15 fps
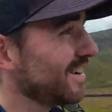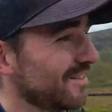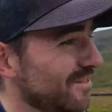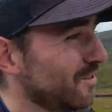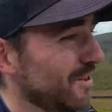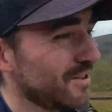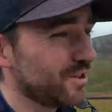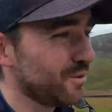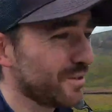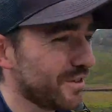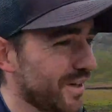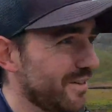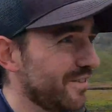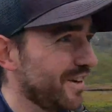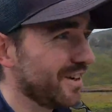No idea what
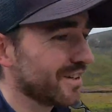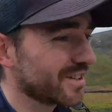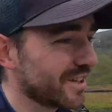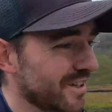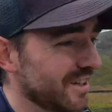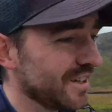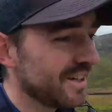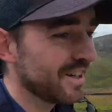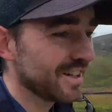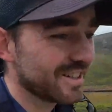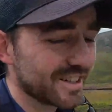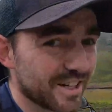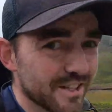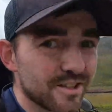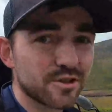time it is,
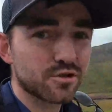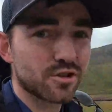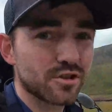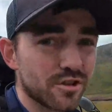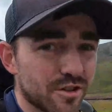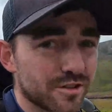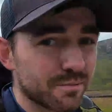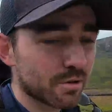to get this route done